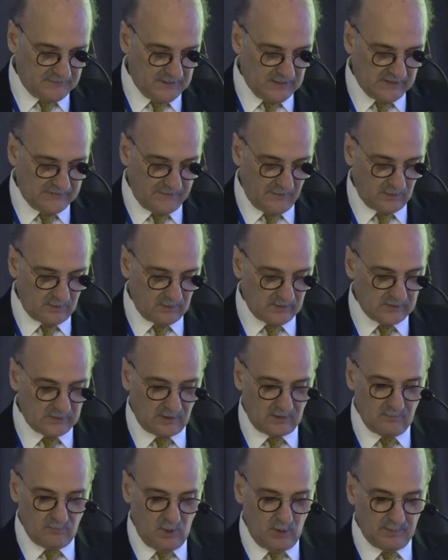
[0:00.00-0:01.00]
is focused
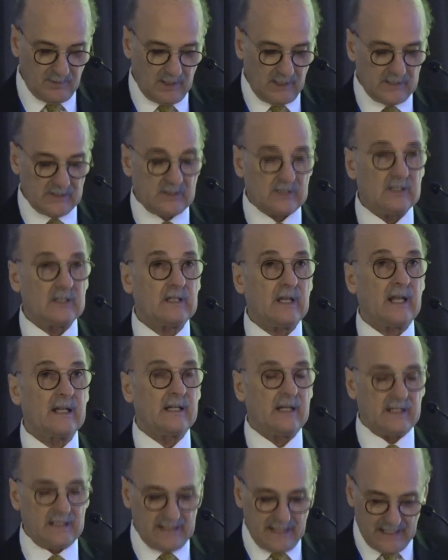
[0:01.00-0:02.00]
on mobilizing and
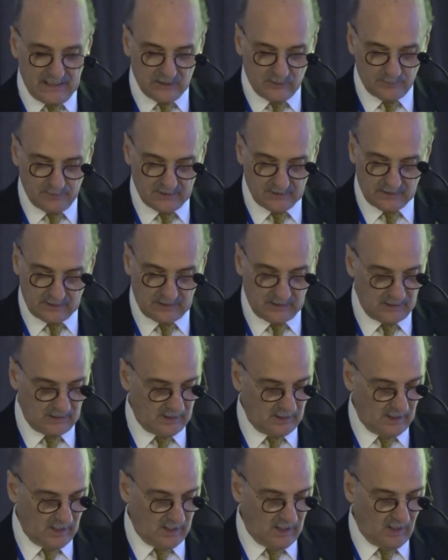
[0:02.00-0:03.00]
engagement
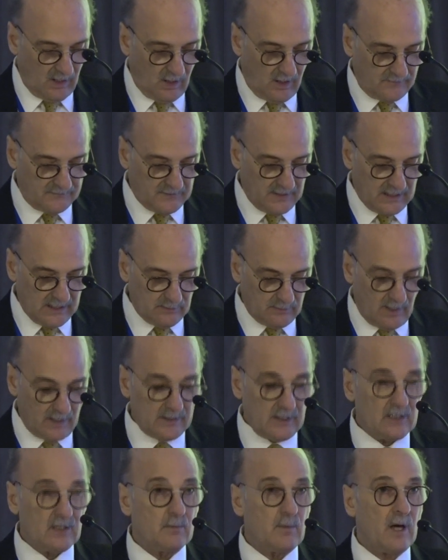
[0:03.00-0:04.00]
of the
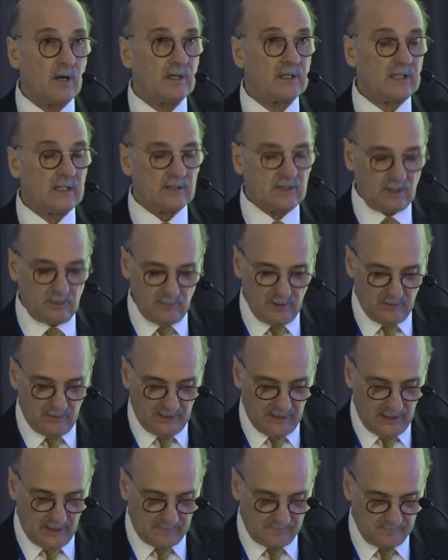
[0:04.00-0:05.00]
Iranian American
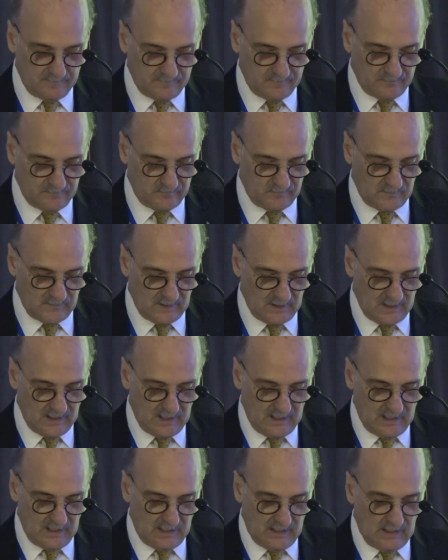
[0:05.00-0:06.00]
community,
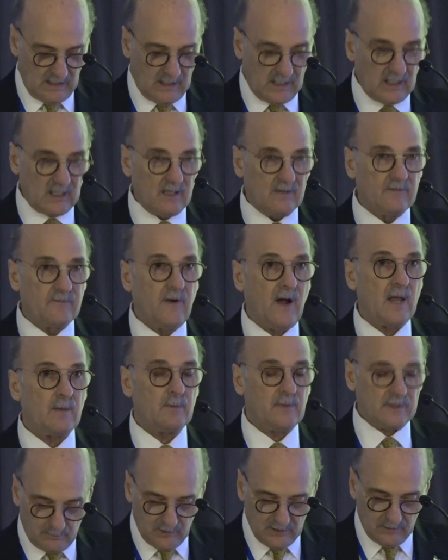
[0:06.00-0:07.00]
a vital
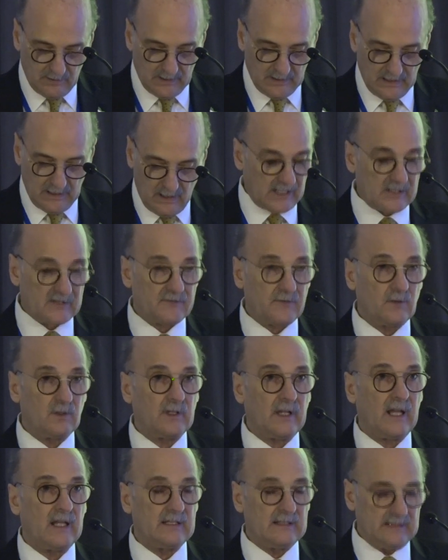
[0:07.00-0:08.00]
community of successful
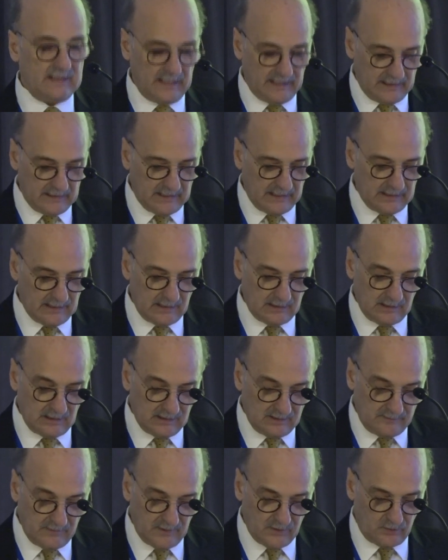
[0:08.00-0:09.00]
and dedicated
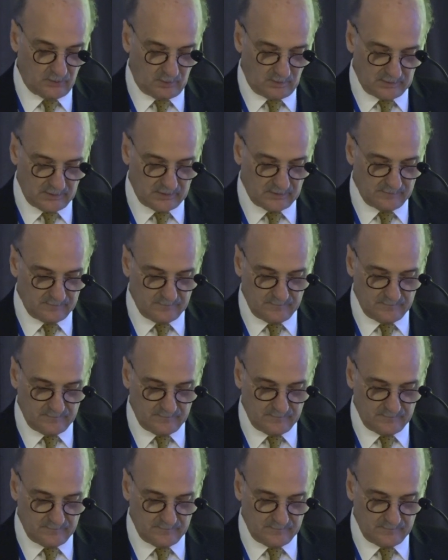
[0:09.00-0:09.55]
individuals.